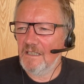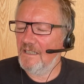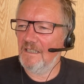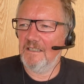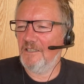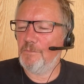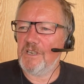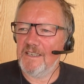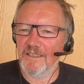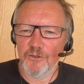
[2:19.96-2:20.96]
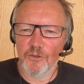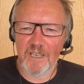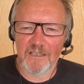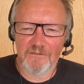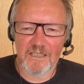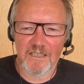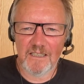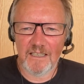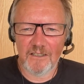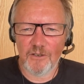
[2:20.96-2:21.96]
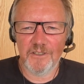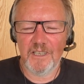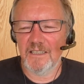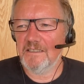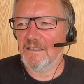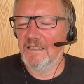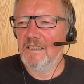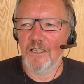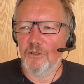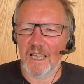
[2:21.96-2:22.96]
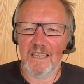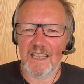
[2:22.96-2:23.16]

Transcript: especially in the Nordic region, in a context, okay,